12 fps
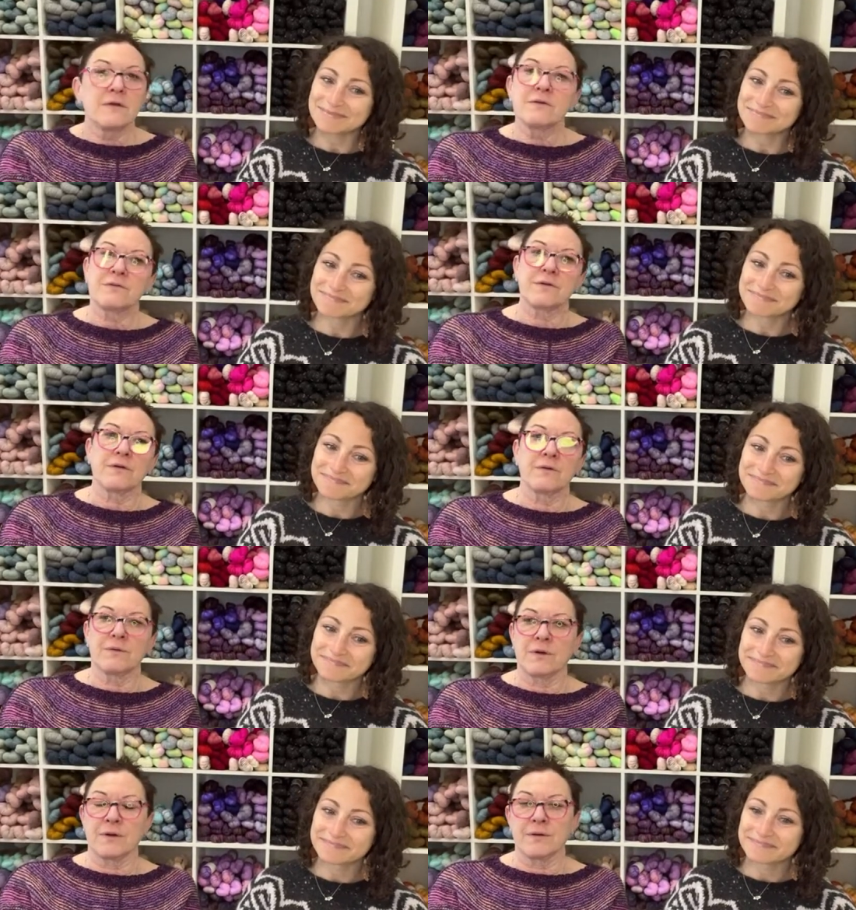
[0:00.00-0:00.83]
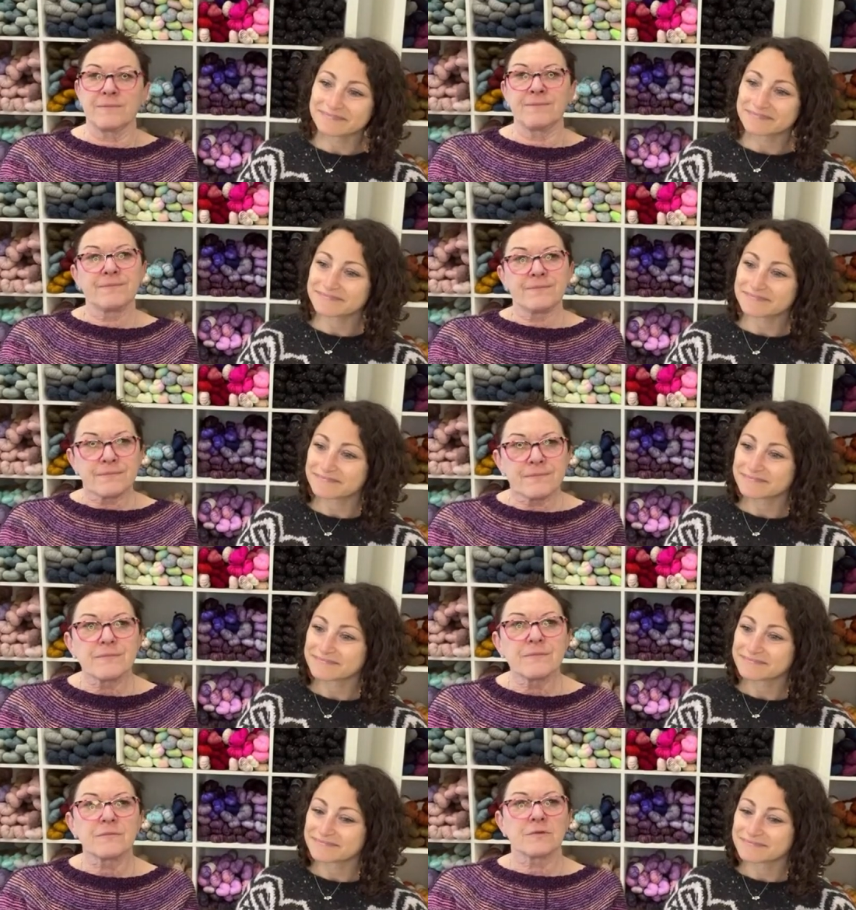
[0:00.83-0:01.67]
Speaker 1: So um,
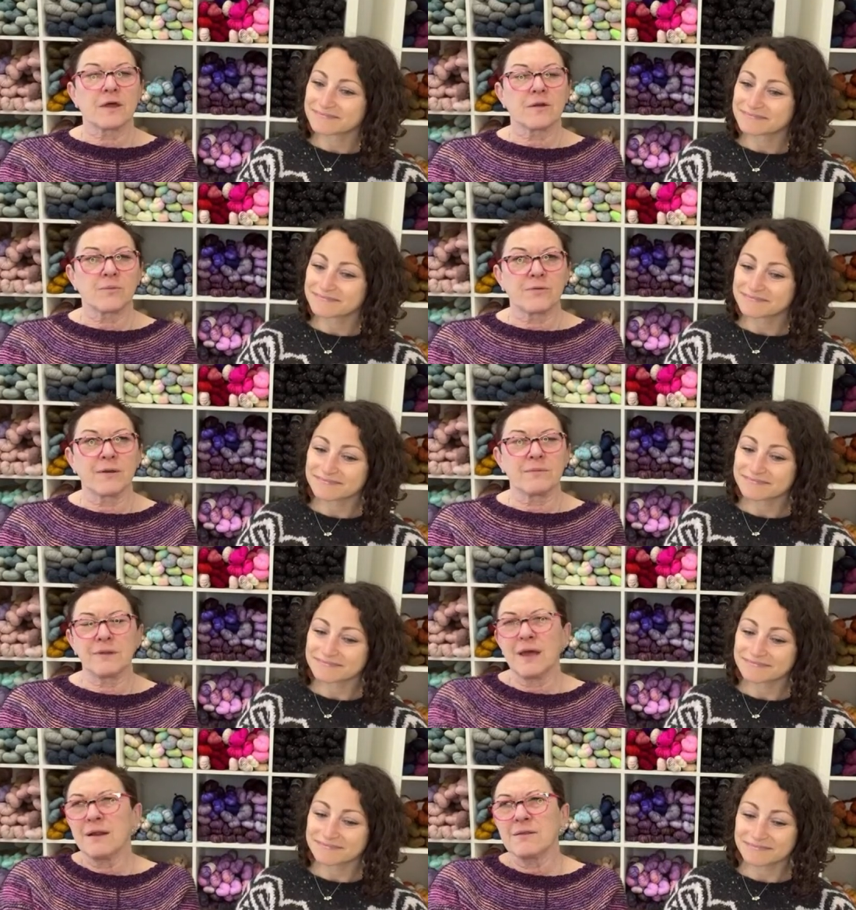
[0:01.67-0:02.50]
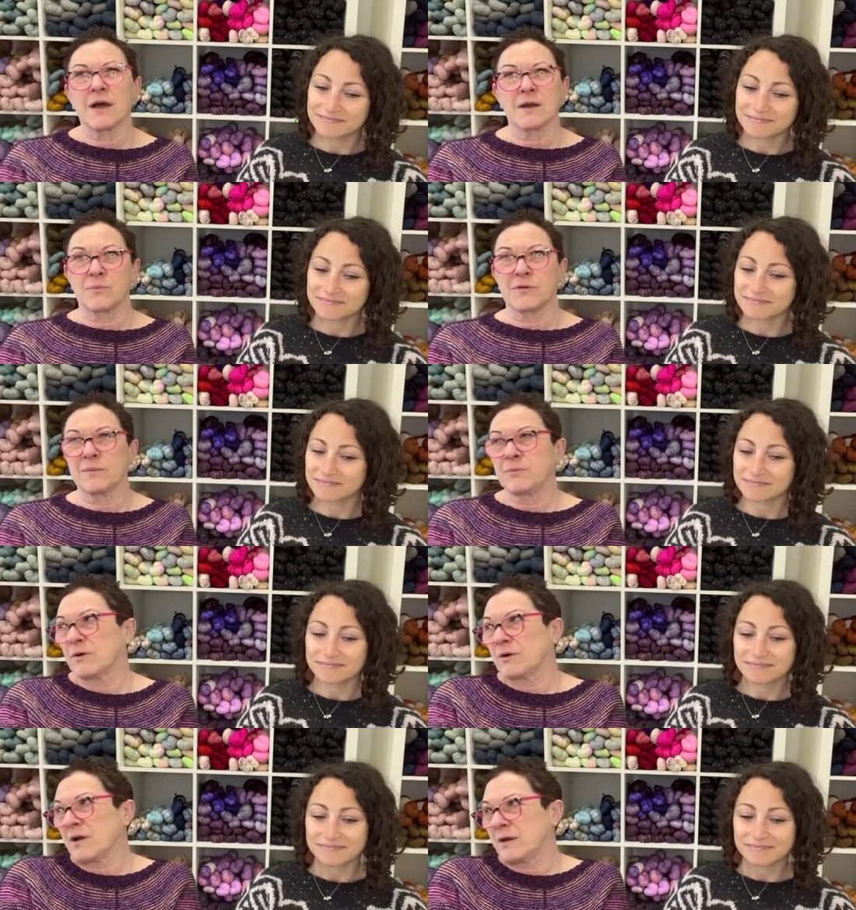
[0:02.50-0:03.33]
it's a lot of prep. Not a lot of prep
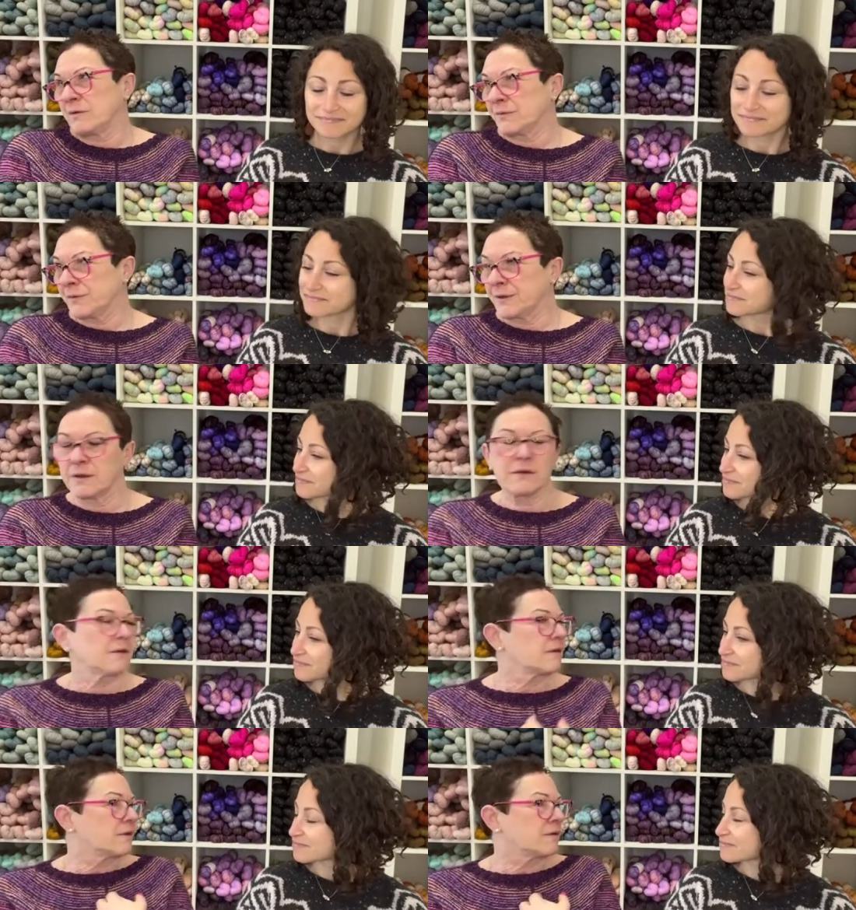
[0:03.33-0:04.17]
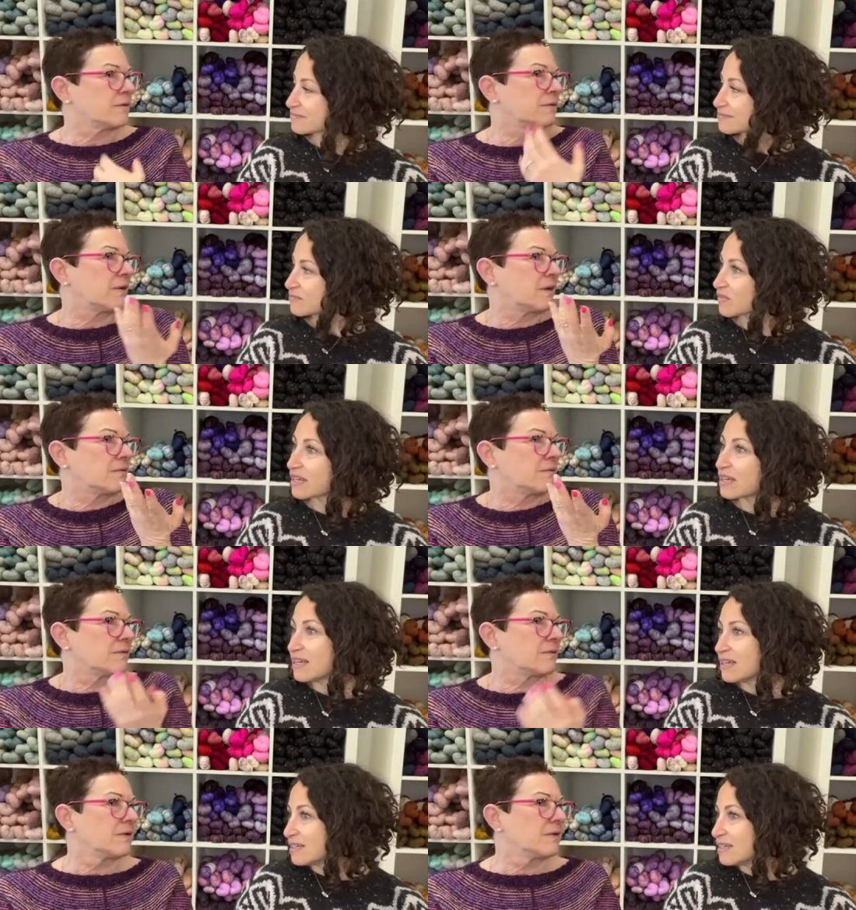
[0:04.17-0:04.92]
work, I don't think. You know, I don't.